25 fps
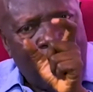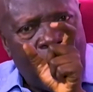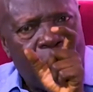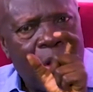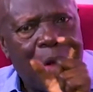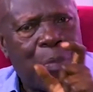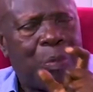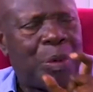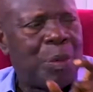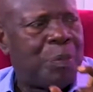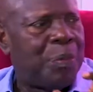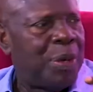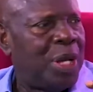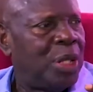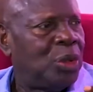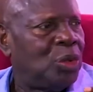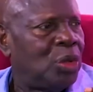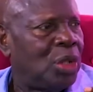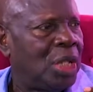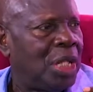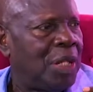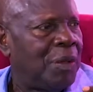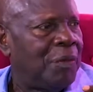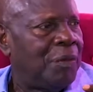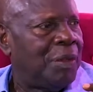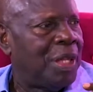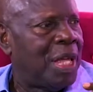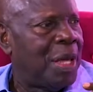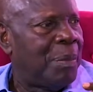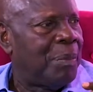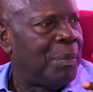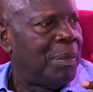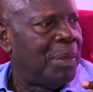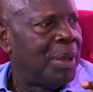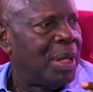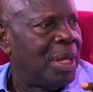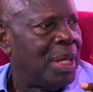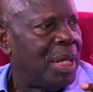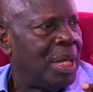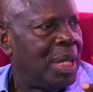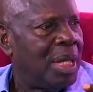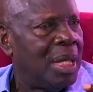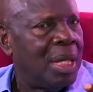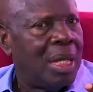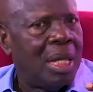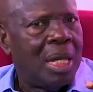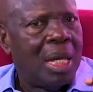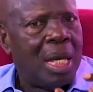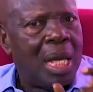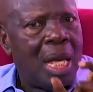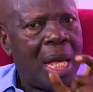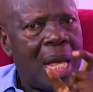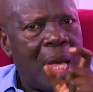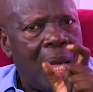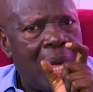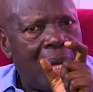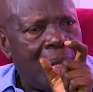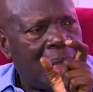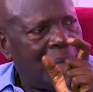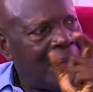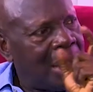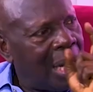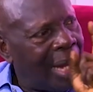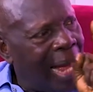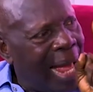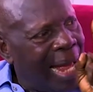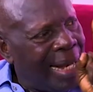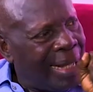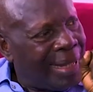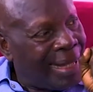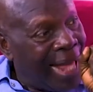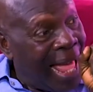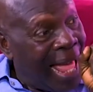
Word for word: are we prepared to give them? And, and